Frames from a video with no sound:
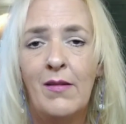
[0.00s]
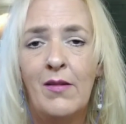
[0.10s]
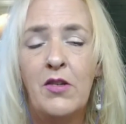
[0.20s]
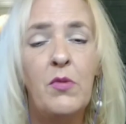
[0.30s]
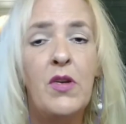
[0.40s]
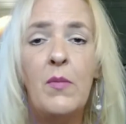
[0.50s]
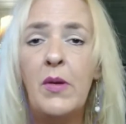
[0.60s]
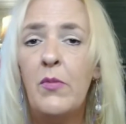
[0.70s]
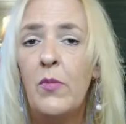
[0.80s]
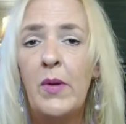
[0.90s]
She will not be
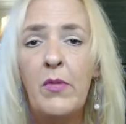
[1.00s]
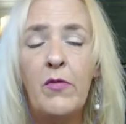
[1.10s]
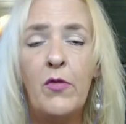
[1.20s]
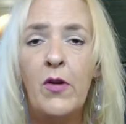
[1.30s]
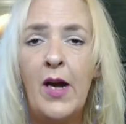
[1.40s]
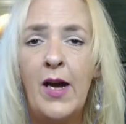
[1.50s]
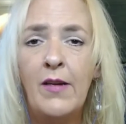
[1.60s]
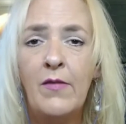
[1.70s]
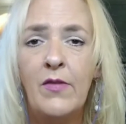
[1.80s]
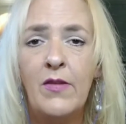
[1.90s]
remembered for her
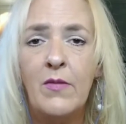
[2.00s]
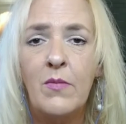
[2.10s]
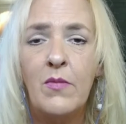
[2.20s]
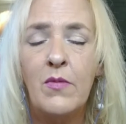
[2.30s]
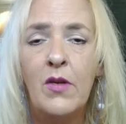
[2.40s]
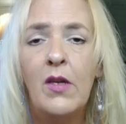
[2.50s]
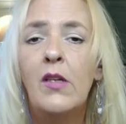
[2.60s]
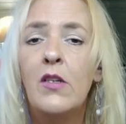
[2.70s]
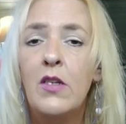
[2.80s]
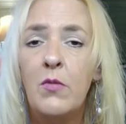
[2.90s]
activism.
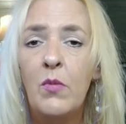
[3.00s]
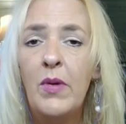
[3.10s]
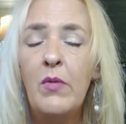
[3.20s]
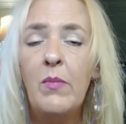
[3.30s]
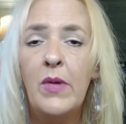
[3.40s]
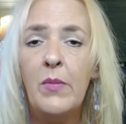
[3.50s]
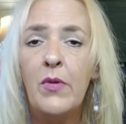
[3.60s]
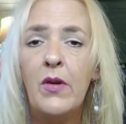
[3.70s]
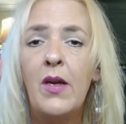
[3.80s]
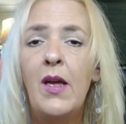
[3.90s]
She will be
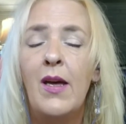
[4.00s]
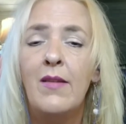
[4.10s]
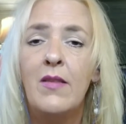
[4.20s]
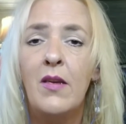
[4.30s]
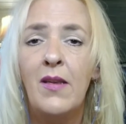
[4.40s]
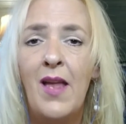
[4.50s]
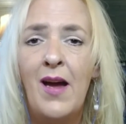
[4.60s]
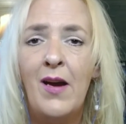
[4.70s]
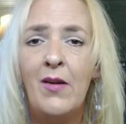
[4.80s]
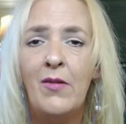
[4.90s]
remembered as the
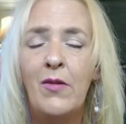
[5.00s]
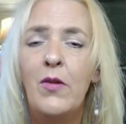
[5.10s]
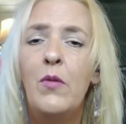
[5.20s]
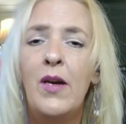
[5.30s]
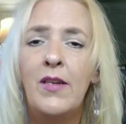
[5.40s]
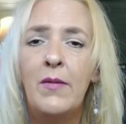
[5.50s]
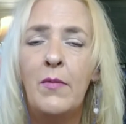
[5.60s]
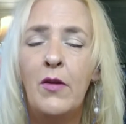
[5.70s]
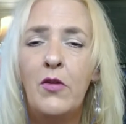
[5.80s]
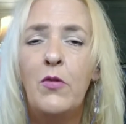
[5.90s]
liar who had
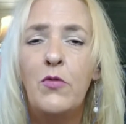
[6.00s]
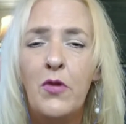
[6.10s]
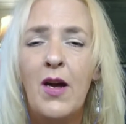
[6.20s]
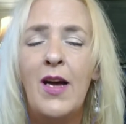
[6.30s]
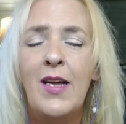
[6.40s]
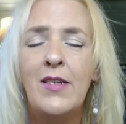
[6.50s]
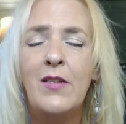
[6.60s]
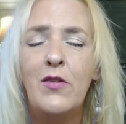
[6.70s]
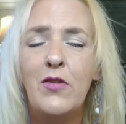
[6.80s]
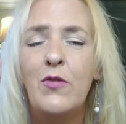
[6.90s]
to, who tried
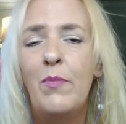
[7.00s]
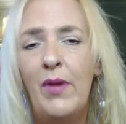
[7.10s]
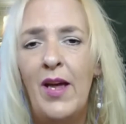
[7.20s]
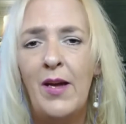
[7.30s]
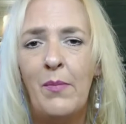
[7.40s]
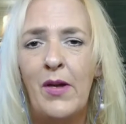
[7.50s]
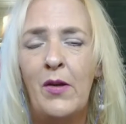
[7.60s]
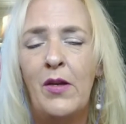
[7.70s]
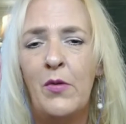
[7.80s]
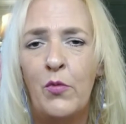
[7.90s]
to
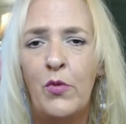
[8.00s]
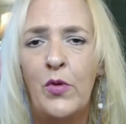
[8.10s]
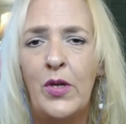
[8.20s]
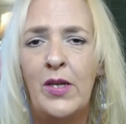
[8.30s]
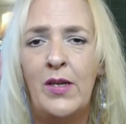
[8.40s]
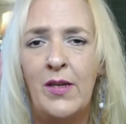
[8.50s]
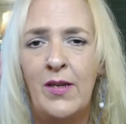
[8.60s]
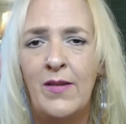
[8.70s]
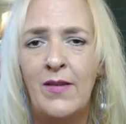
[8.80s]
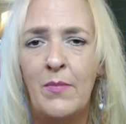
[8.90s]
blackmail and ruin an
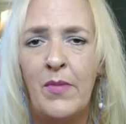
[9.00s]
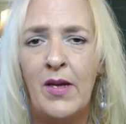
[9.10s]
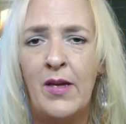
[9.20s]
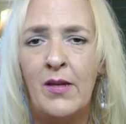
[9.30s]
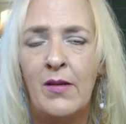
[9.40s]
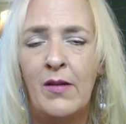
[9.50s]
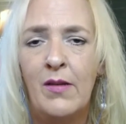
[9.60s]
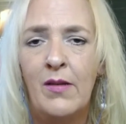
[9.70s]
innocent man.